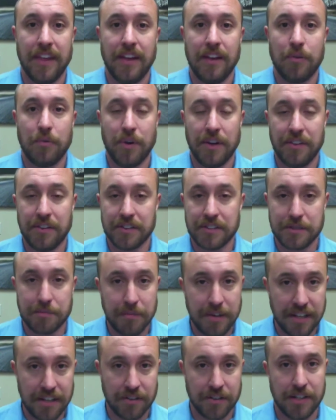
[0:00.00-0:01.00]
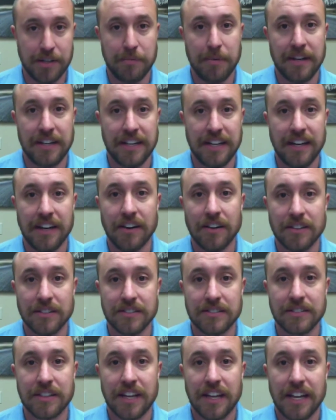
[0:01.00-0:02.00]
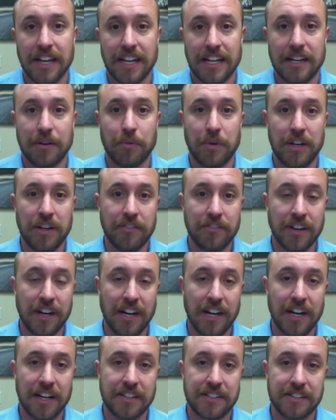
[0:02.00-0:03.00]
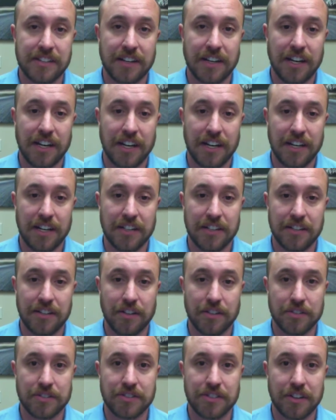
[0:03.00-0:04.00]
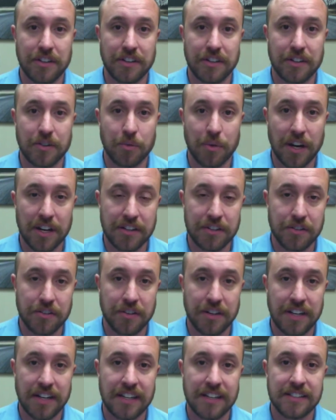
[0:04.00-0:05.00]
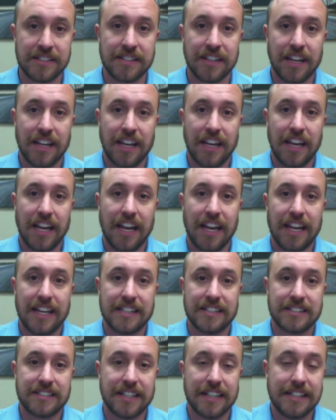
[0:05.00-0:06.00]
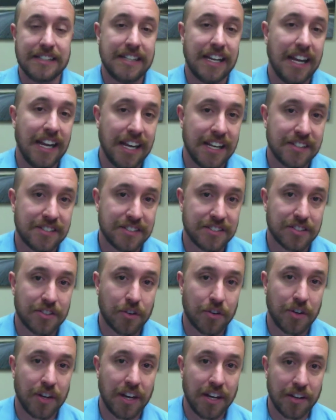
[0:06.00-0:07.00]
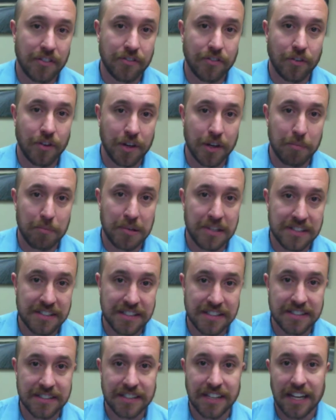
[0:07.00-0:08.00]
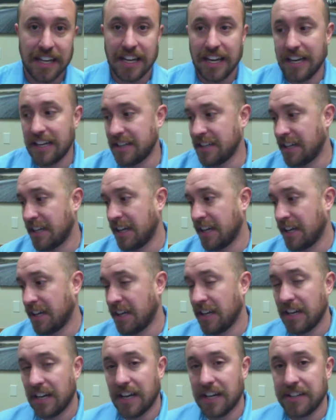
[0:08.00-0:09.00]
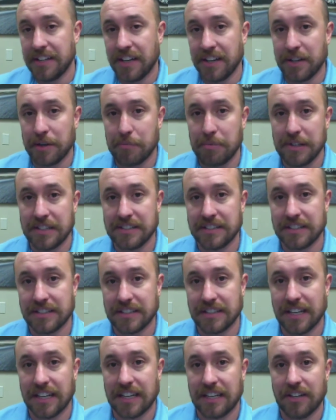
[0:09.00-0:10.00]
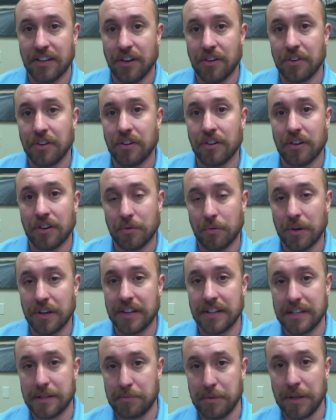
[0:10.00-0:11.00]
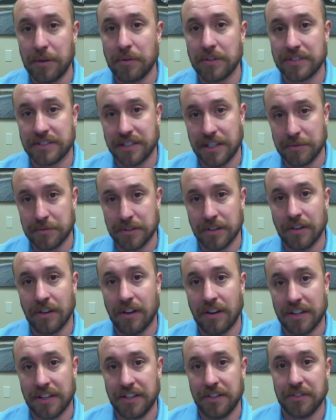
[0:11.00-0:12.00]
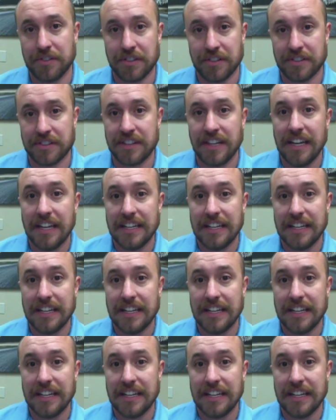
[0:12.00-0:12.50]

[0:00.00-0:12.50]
whether it's me or anybody else, and we've got uh, you know certain directories and citations created for your business. And then another business like Yodle or one of these big ones comes along and uses